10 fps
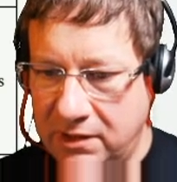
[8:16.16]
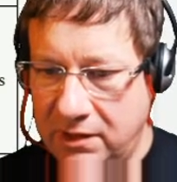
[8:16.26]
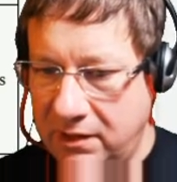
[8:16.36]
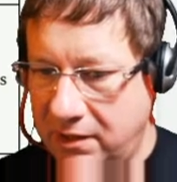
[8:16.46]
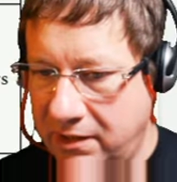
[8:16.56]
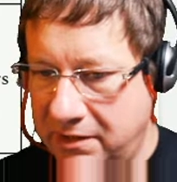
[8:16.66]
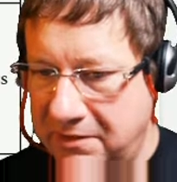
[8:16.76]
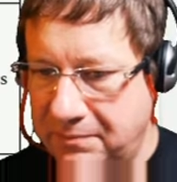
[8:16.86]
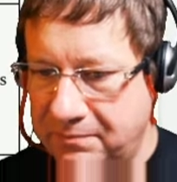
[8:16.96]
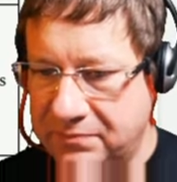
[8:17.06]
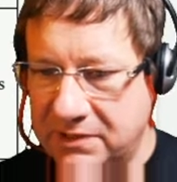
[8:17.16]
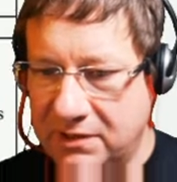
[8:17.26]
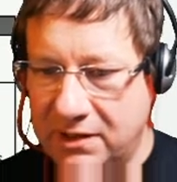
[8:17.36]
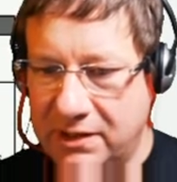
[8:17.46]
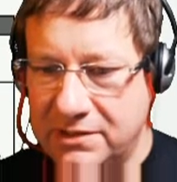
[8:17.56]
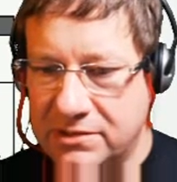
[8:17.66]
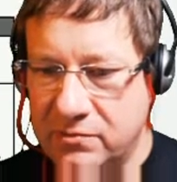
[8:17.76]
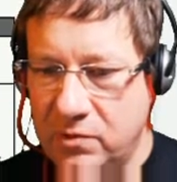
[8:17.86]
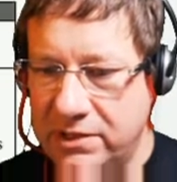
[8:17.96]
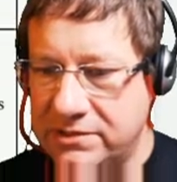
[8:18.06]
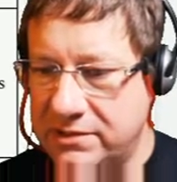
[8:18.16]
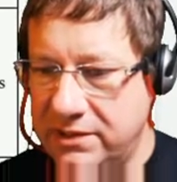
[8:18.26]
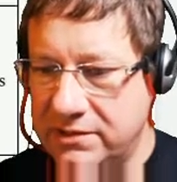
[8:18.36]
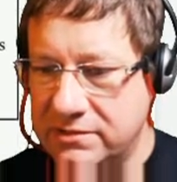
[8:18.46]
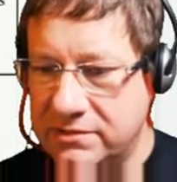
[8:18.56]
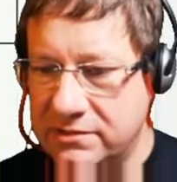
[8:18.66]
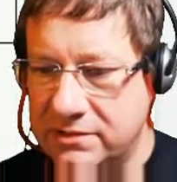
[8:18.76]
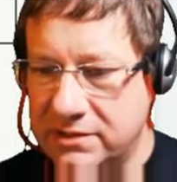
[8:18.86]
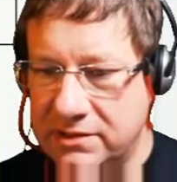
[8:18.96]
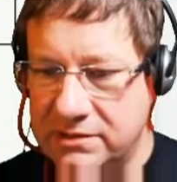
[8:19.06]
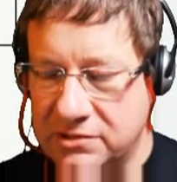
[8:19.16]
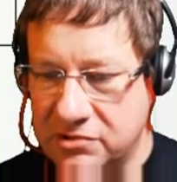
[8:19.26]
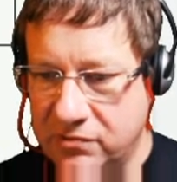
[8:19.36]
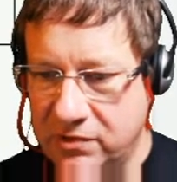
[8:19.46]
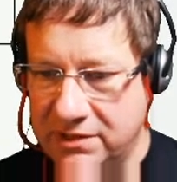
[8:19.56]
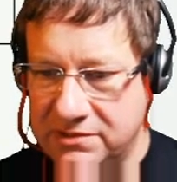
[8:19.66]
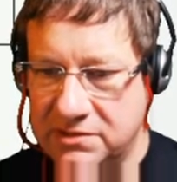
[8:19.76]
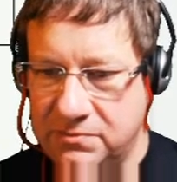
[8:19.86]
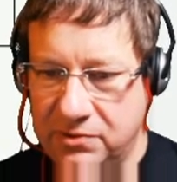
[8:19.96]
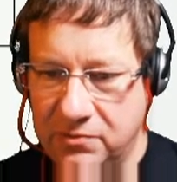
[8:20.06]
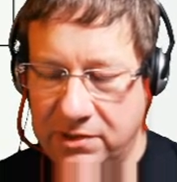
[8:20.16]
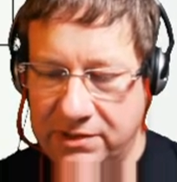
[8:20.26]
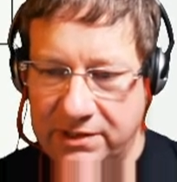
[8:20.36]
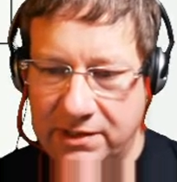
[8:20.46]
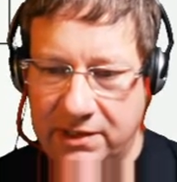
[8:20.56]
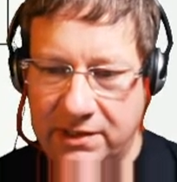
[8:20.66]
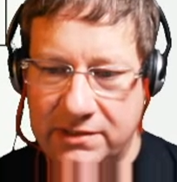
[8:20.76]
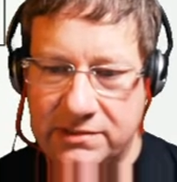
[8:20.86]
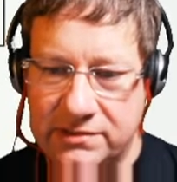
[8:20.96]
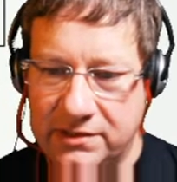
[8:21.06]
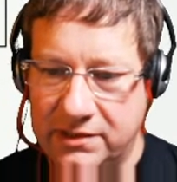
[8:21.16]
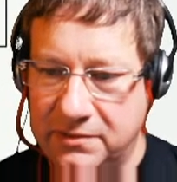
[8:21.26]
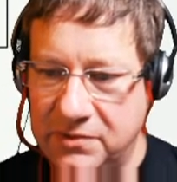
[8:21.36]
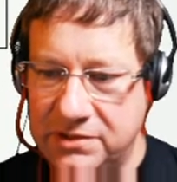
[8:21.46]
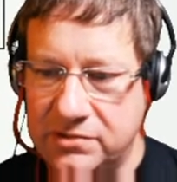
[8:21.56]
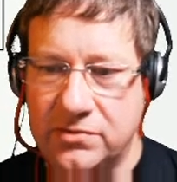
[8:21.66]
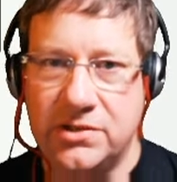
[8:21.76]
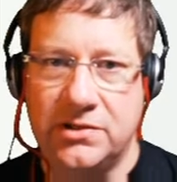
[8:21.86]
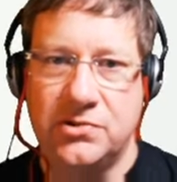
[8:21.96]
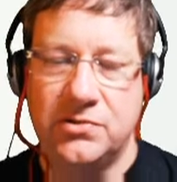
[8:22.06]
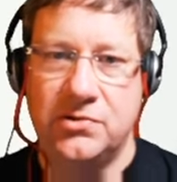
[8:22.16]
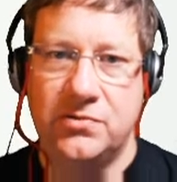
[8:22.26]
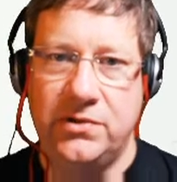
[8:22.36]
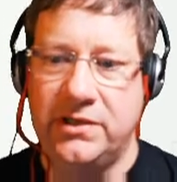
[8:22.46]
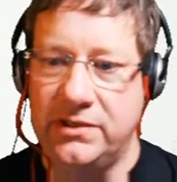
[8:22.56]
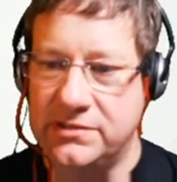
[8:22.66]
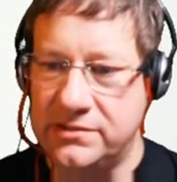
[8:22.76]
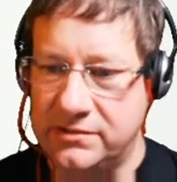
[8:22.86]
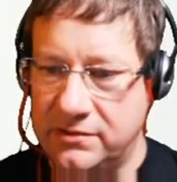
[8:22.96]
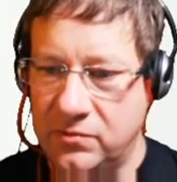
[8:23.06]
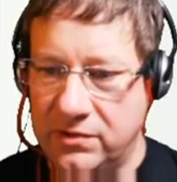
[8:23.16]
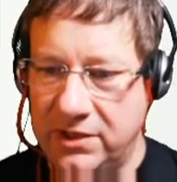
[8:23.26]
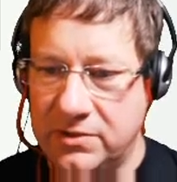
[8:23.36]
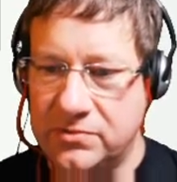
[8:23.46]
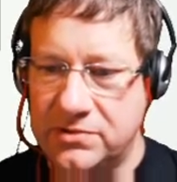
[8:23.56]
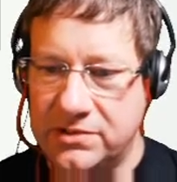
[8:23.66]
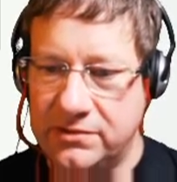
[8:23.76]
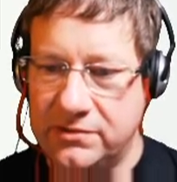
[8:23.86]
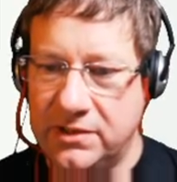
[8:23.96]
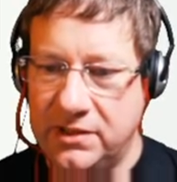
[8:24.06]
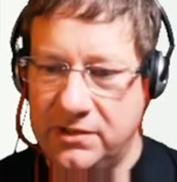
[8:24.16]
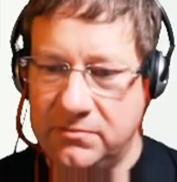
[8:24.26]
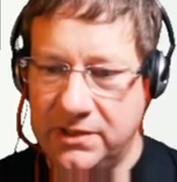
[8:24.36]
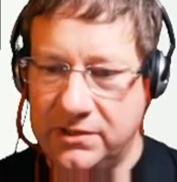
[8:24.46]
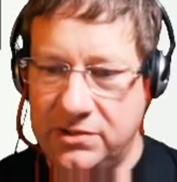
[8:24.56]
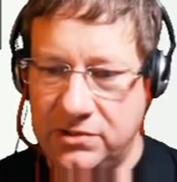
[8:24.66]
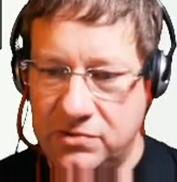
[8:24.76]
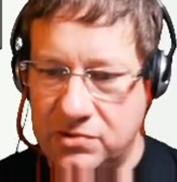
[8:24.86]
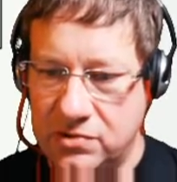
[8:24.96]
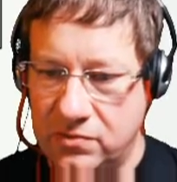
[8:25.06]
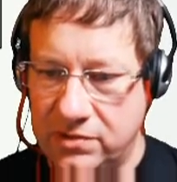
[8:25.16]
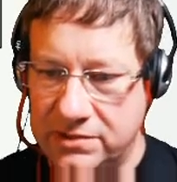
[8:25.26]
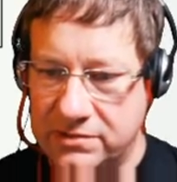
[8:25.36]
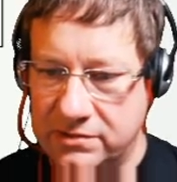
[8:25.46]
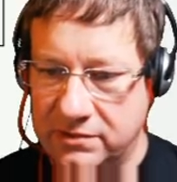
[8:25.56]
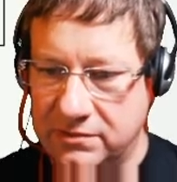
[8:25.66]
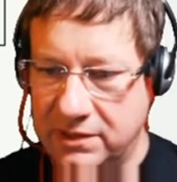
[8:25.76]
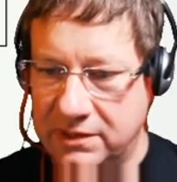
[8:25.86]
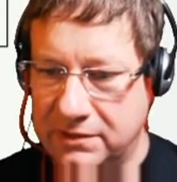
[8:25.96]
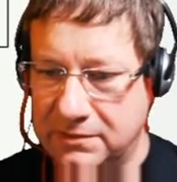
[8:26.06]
And I went into the Dungeon Crawl Classics book where they had these sort of dungeon crickets that were able to make a huge noise that they